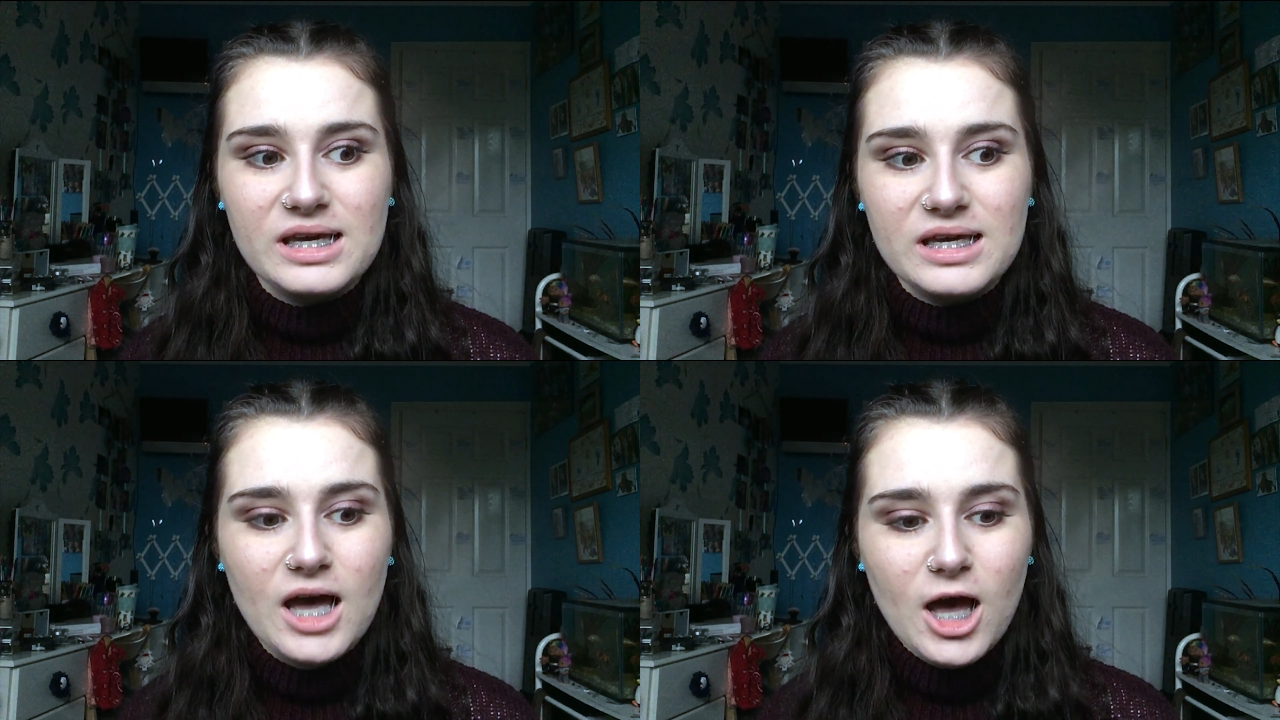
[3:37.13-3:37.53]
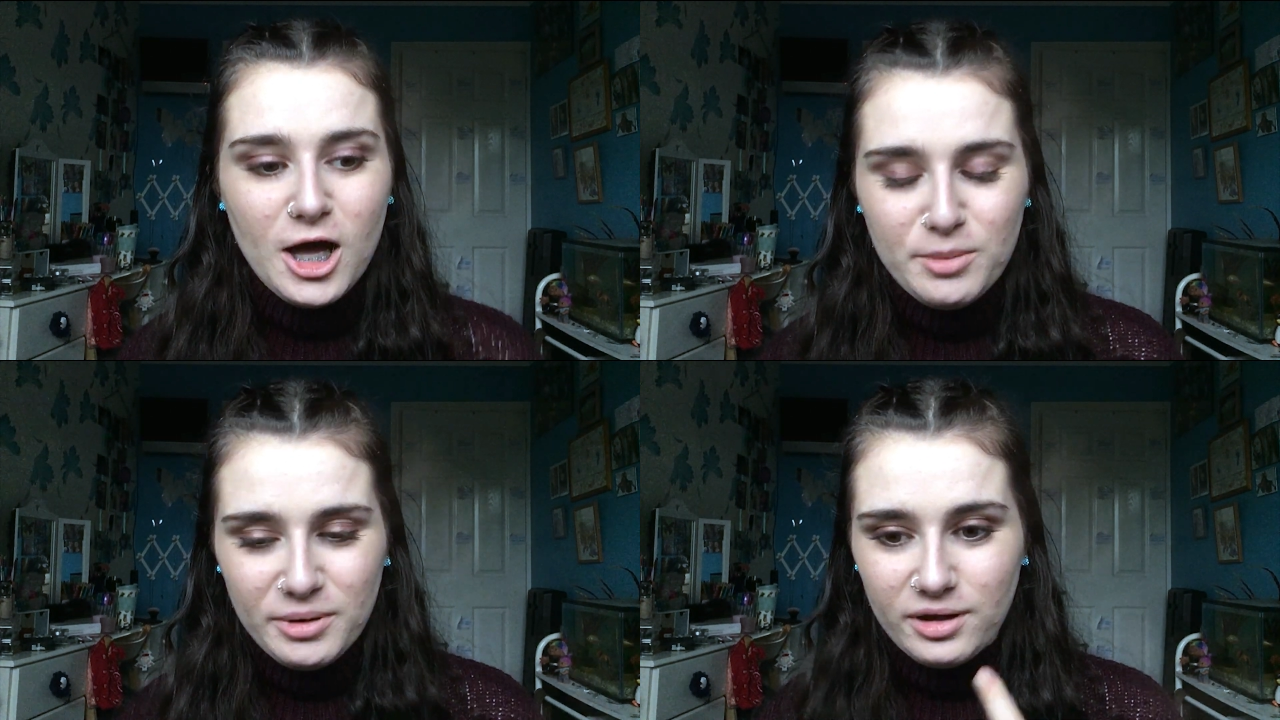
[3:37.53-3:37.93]
on the
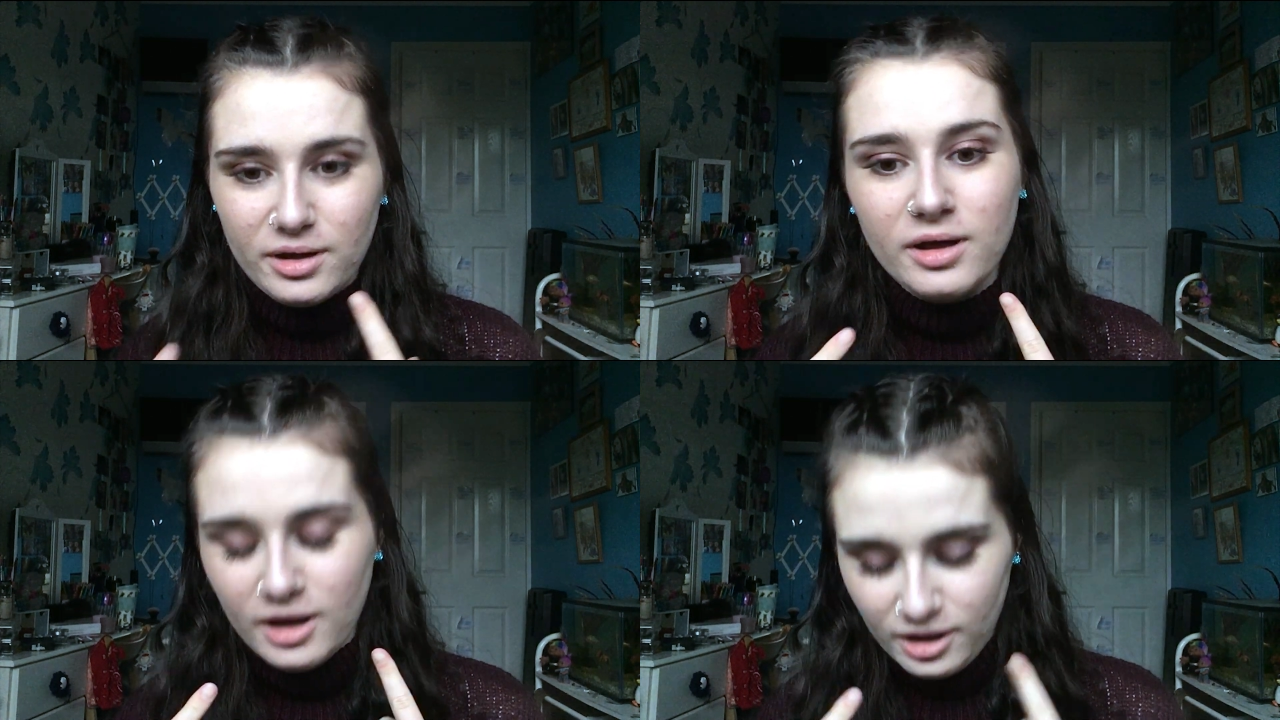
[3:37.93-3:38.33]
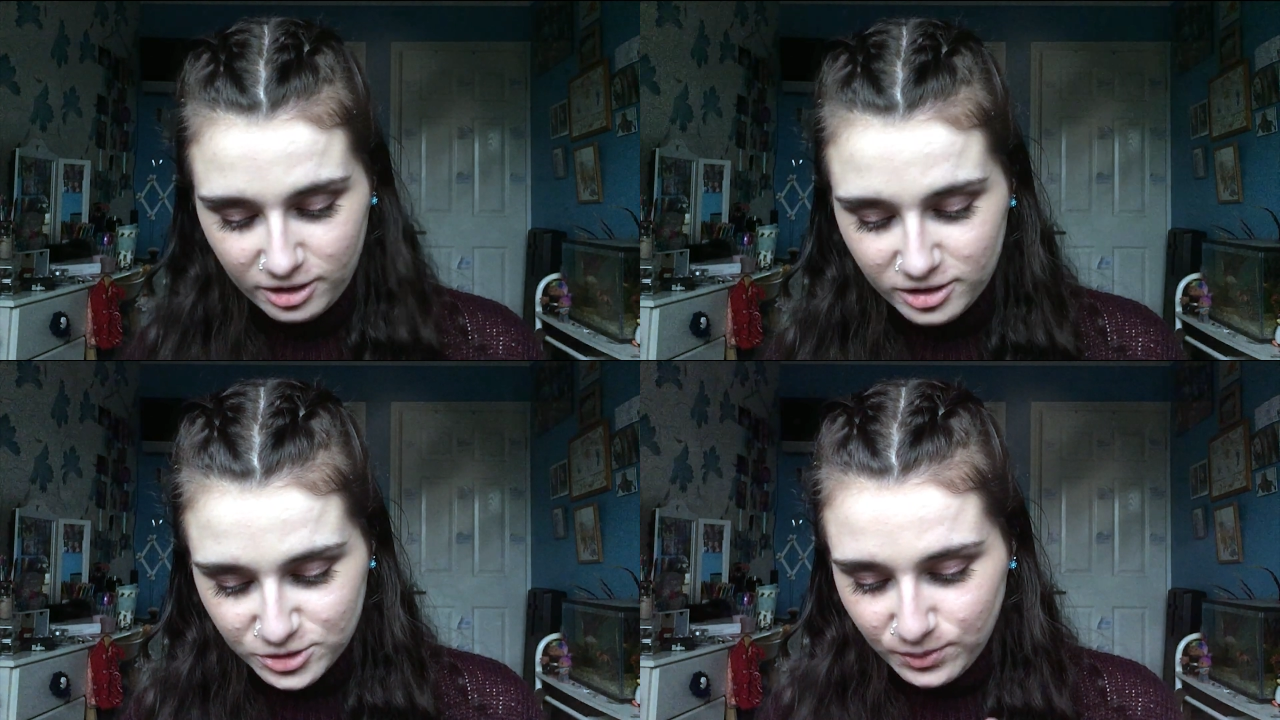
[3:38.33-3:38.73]
upper
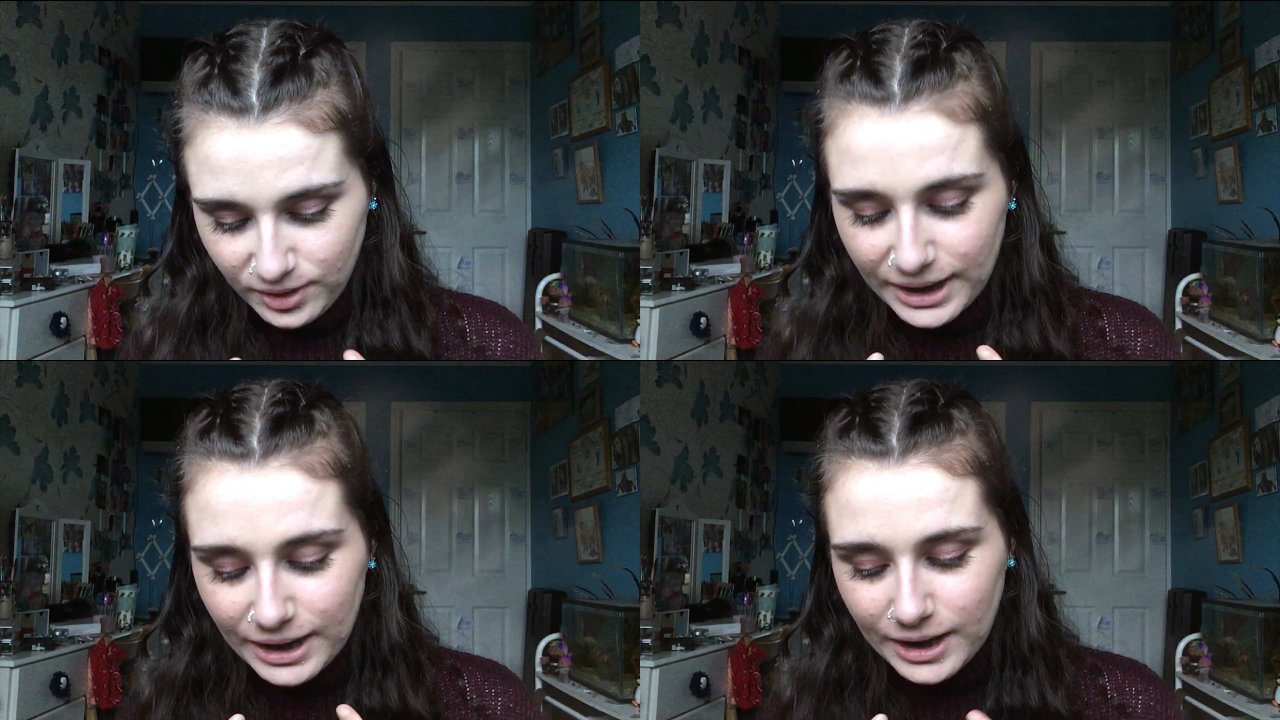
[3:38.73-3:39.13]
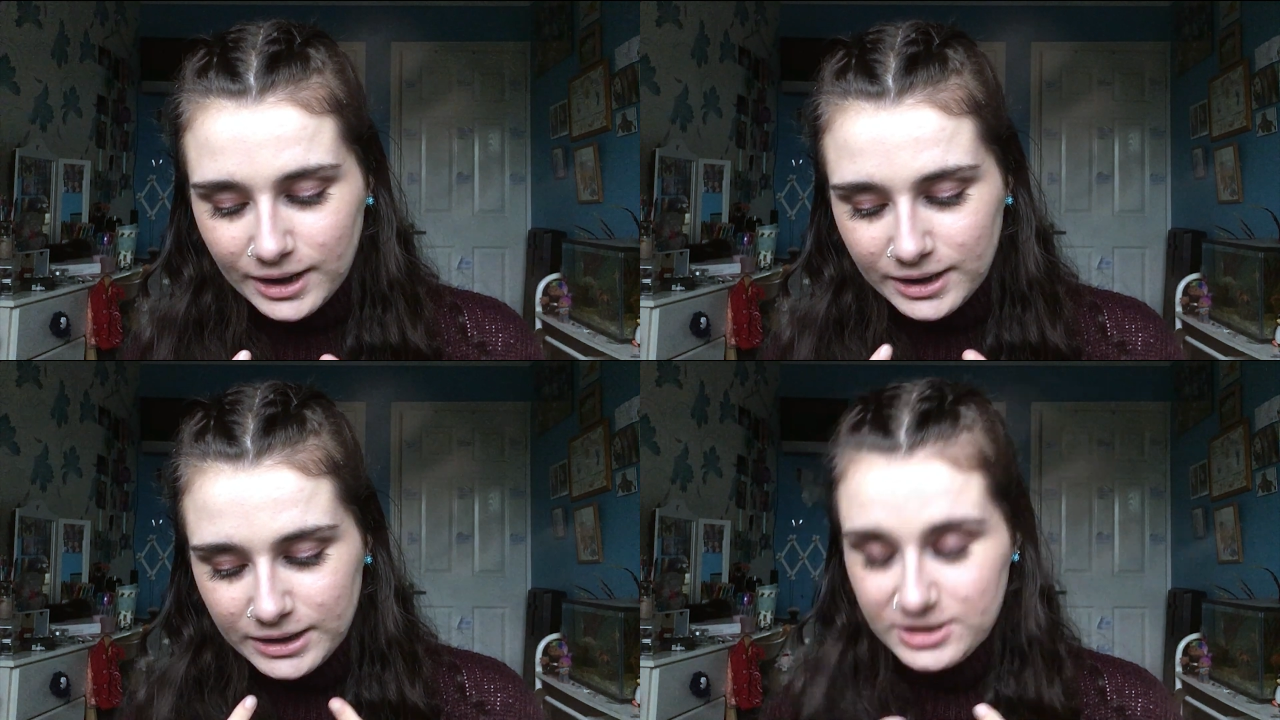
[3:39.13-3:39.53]
arch
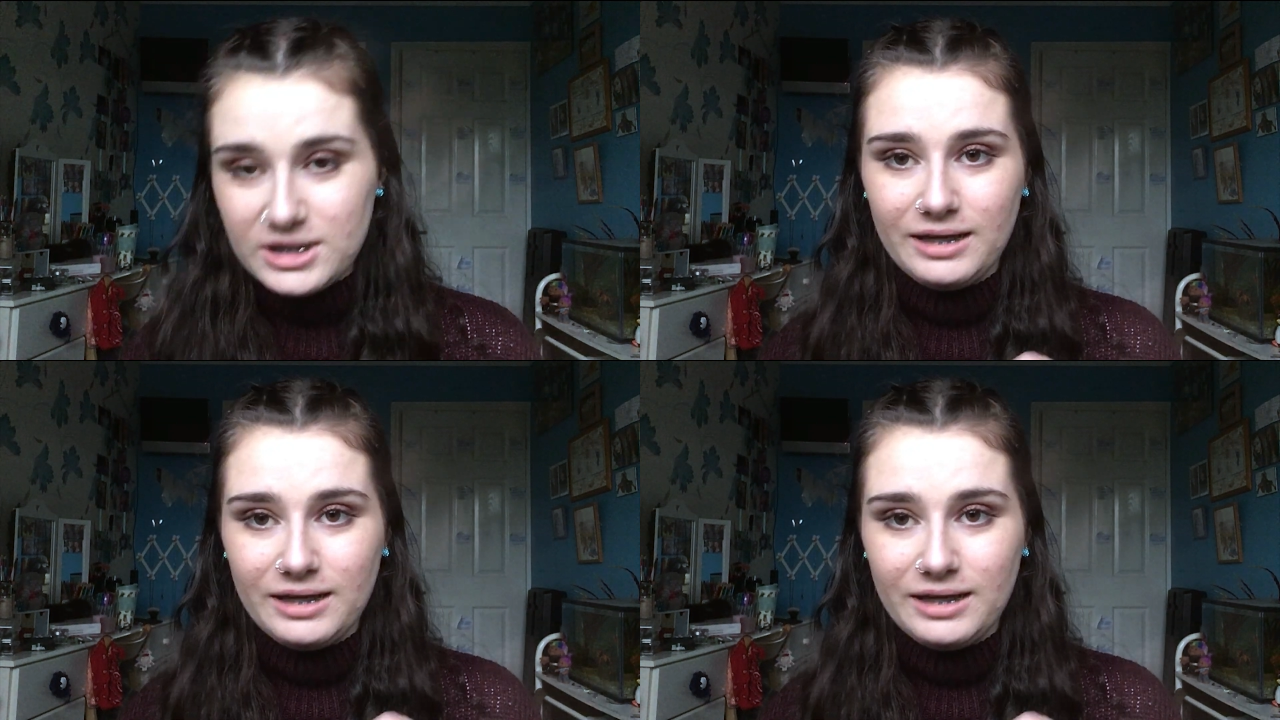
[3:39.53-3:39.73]
wire